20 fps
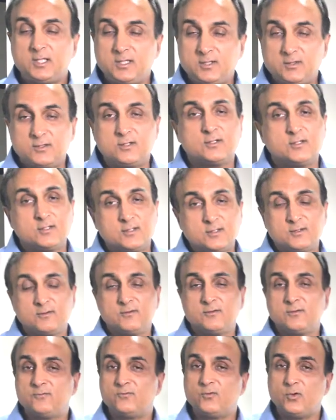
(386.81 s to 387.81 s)
He's a
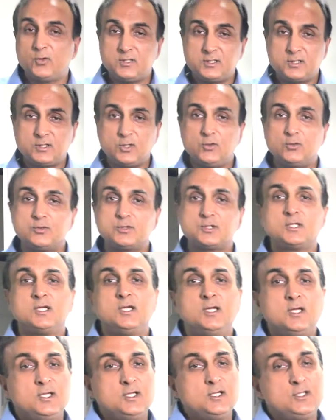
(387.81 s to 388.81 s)
voice coach
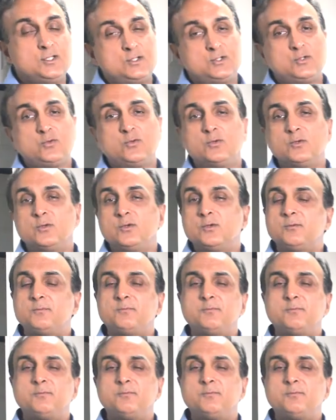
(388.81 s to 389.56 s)
to